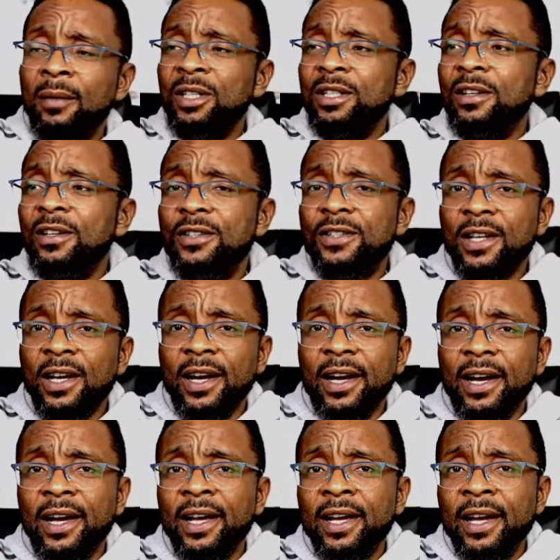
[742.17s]

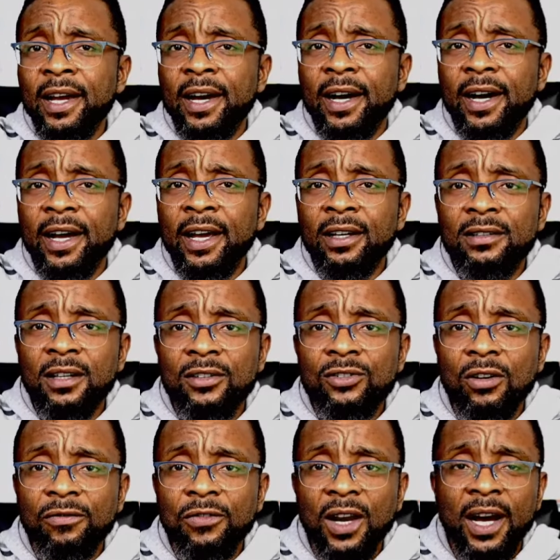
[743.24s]
hectares
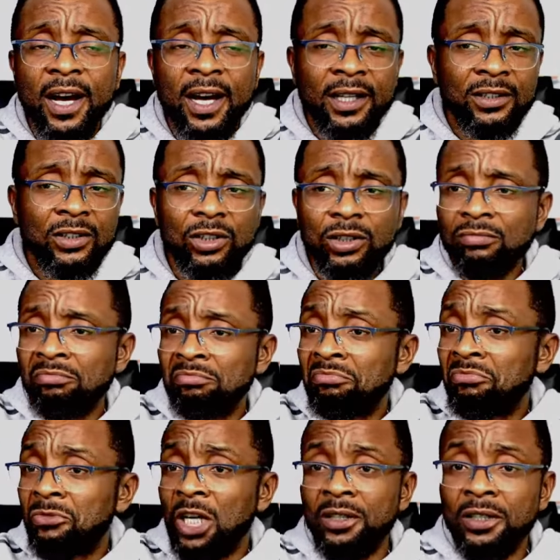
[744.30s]
of land,
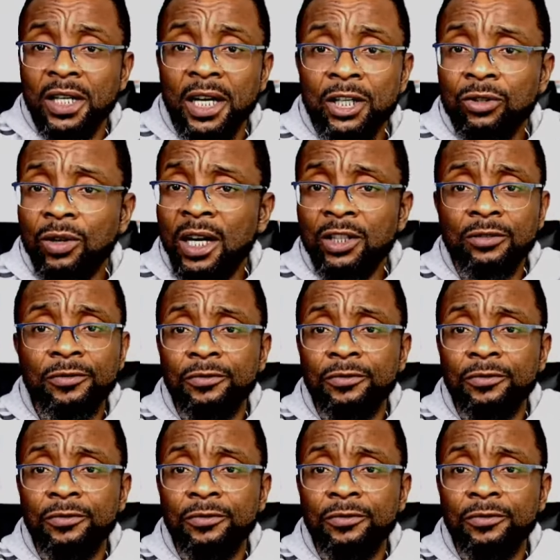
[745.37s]
and there you are,